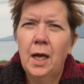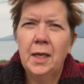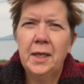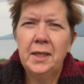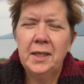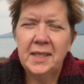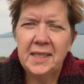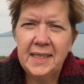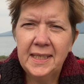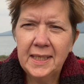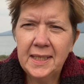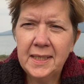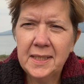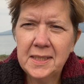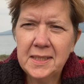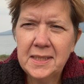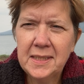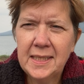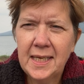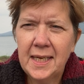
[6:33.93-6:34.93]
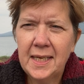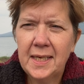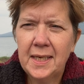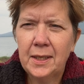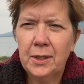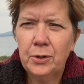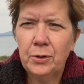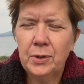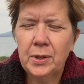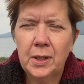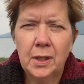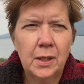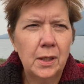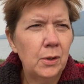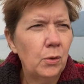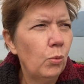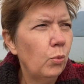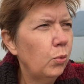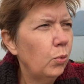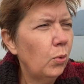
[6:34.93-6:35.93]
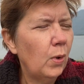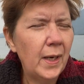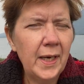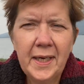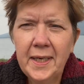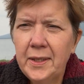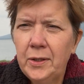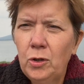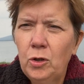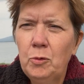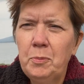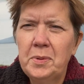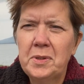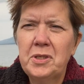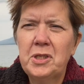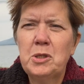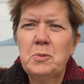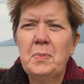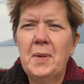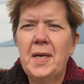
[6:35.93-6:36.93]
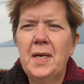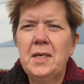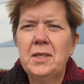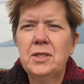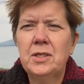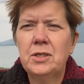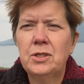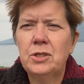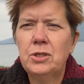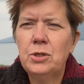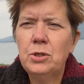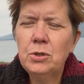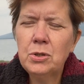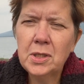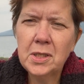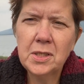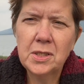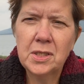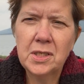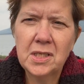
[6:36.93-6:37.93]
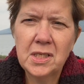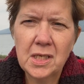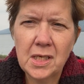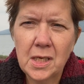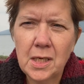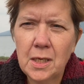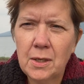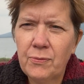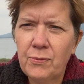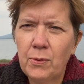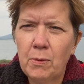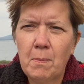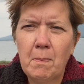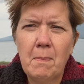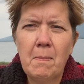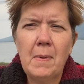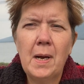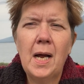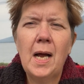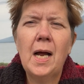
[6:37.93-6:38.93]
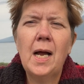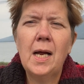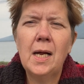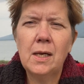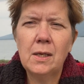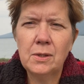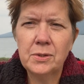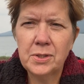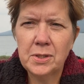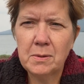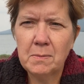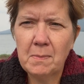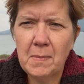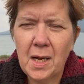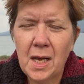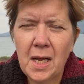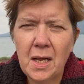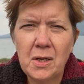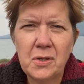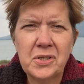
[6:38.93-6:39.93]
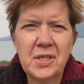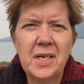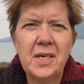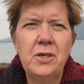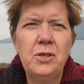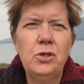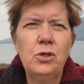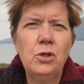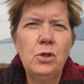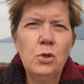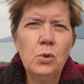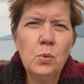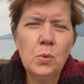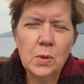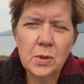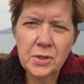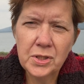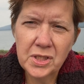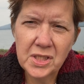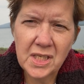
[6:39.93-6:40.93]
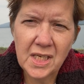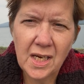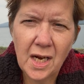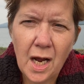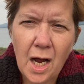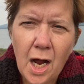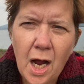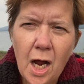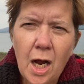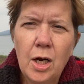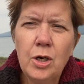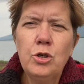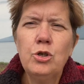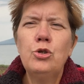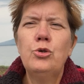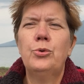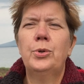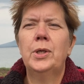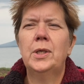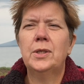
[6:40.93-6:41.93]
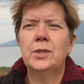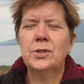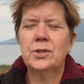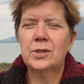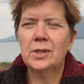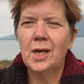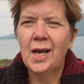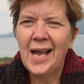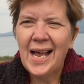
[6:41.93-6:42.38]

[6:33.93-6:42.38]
you get into that area, wide open spaces, you can see for miles and miles, and you will see hundreds